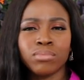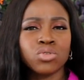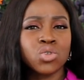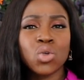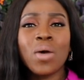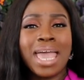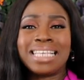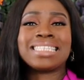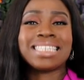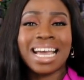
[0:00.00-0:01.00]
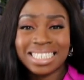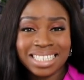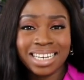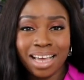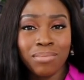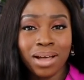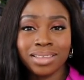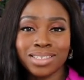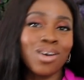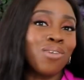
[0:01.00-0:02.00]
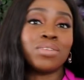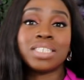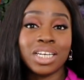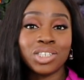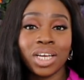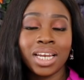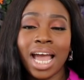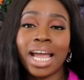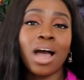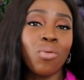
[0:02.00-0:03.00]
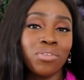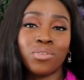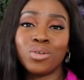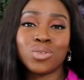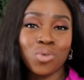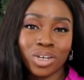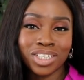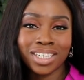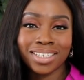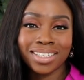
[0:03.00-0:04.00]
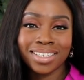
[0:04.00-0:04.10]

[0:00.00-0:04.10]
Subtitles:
I'm so excited about this conversation. I can't wait for you to watch it.